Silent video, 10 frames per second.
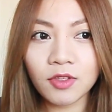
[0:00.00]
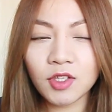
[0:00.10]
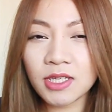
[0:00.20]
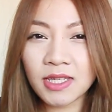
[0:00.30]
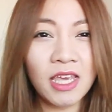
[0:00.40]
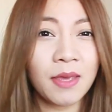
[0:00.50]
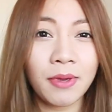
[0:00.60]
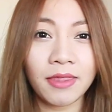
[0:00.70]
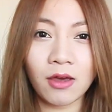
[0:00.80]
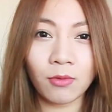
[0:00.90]
just keep
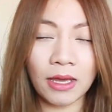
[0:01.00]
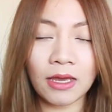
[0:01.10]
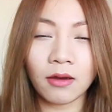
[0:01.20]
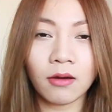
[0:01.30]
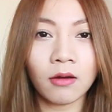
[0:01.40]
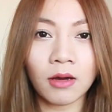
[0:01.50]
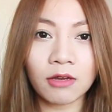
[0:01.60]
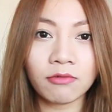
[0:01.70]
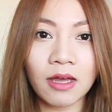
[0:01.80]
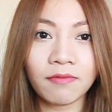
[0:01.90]
it that way, or
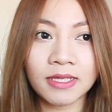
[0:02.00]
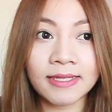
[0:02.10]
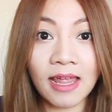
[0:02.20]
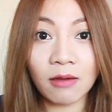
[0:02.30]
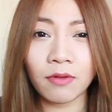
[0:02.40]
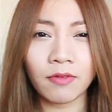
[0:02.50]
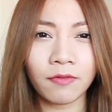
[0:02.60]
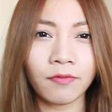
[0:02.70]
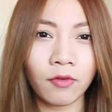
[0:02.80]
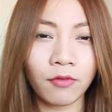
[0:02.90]
I'd rather start with a
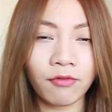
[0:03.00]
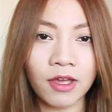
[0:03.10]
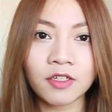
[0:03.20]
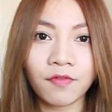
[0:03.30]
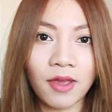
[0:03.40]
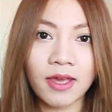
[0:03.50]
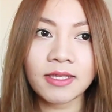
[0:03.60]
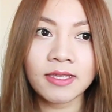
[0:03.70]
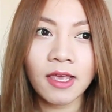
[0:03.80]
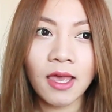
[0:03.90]
full fresh
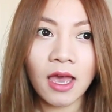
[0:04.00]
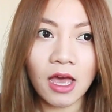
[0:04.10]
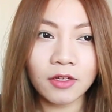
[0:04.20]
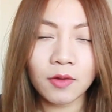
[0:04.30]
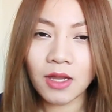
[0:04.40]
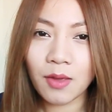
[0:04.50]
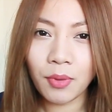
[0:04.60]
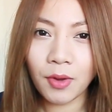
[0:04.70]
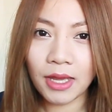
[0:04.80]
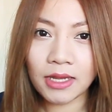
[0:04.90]
face. I don't like
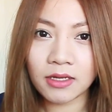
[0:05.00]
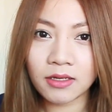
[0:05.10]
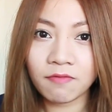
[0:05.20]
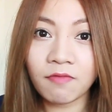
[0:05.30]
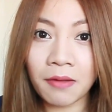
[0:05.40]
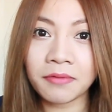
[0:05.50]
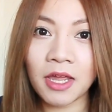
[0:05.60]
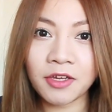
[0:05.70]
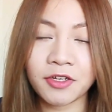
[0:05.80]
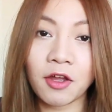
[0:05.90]
putting
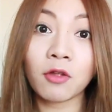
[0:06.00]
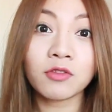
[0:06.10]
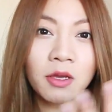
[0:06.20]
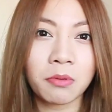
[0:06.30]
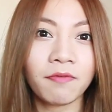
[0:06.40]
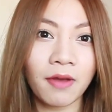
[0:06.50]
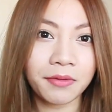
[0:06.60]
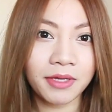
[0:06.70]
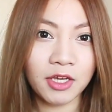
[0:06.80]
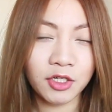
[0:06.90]
foundation on top of
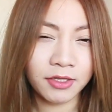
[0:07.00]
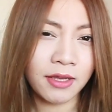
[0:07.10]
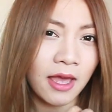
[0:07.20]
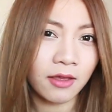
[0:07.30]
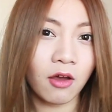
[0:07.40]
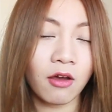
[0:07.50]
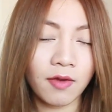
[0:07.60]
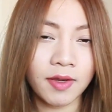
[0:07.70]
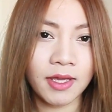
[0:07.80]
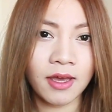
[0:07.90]
foundation that I
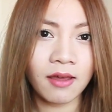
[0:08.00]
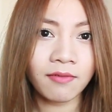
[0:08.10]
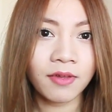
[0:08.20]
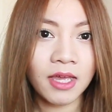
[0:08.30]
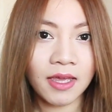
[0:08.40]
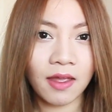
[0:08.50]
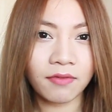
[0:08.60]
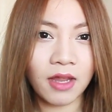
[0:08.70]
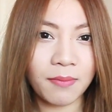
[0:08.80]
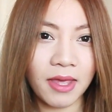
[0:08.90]
already have, if
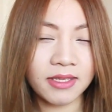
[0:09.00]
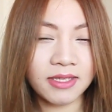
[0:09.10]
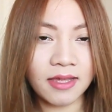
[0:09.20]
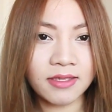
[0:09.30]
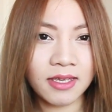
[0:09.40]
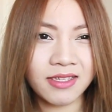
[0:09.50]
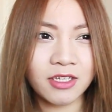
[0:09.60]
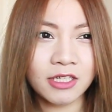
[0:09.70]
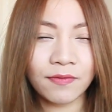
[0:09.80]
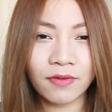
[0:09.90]
that makes sense, because it
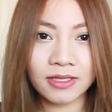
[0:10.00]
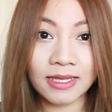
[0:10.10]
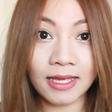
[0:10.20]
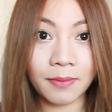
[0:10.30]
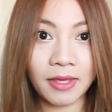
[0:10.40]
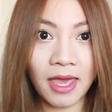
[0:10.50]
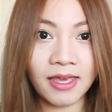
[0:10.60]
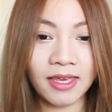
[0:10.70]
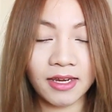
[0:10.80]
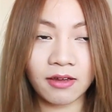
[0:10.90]
just feels like I'm
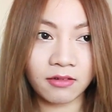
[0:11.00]
caking it